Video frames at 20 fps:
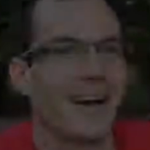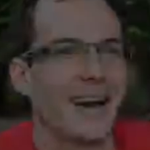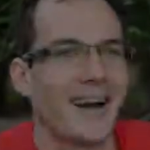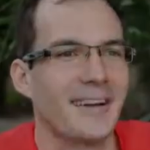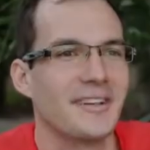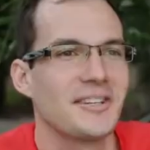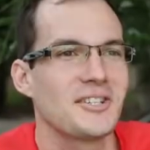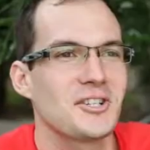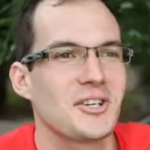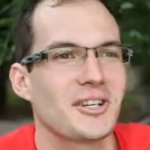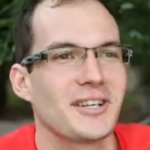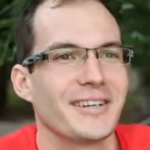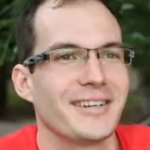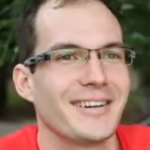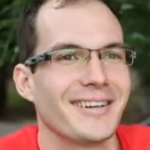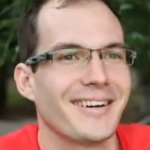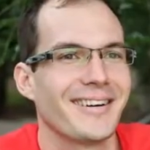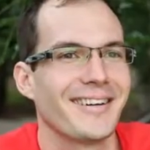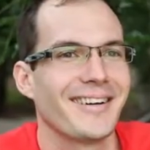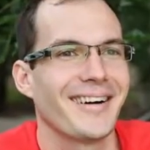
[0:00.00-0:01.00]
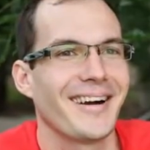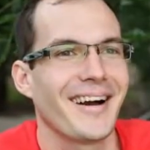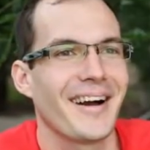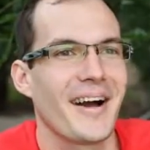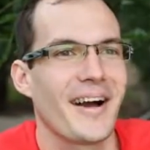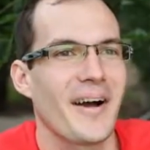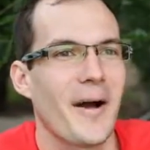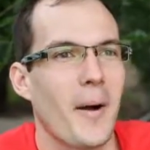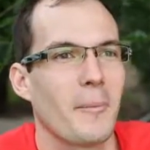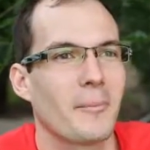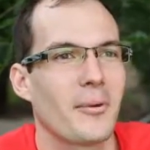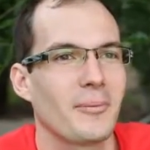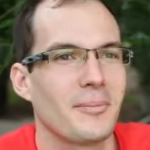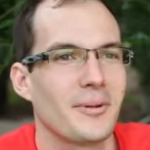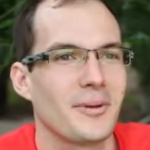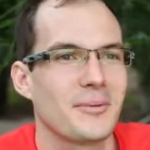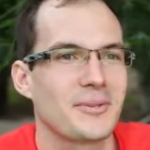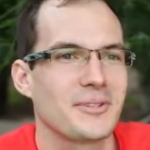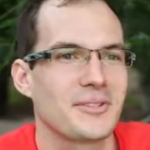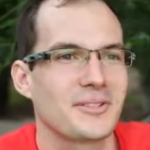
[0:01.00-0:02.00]
Initially, I
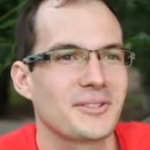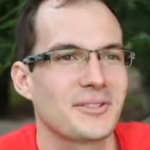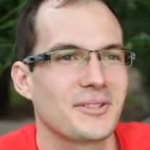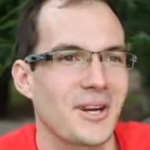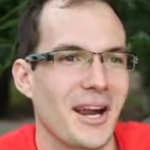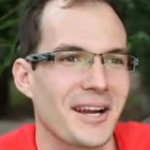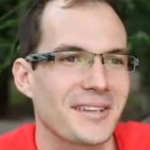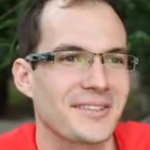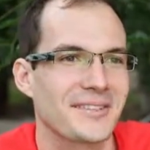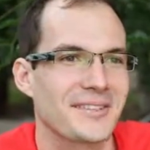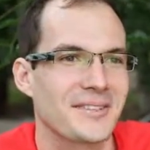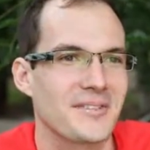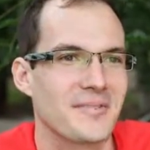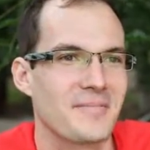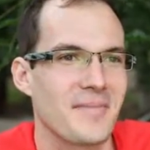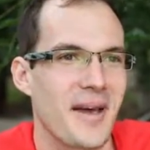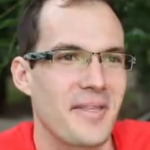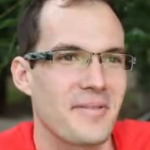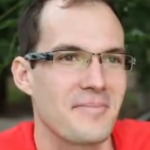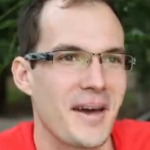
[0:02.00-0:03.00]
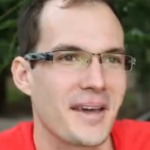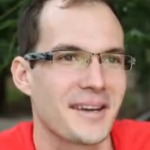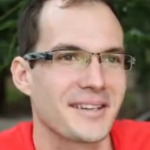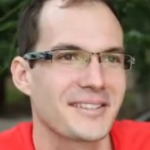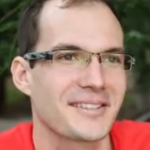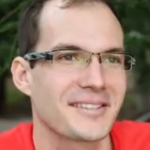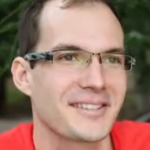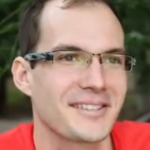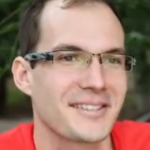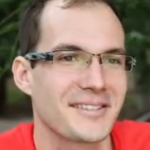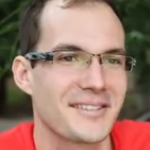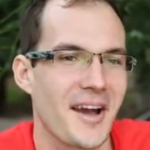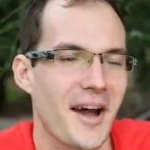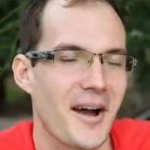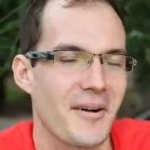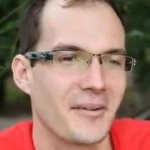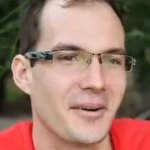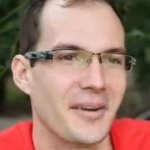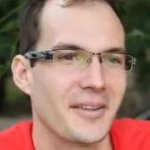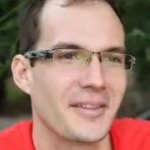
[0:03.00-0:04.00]
probably wasn't attracted to mathematics to
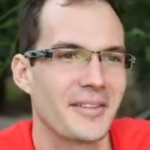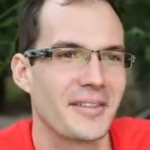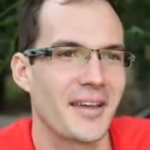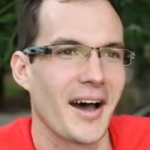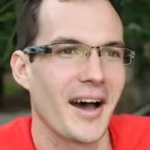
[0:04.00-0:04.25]
start with.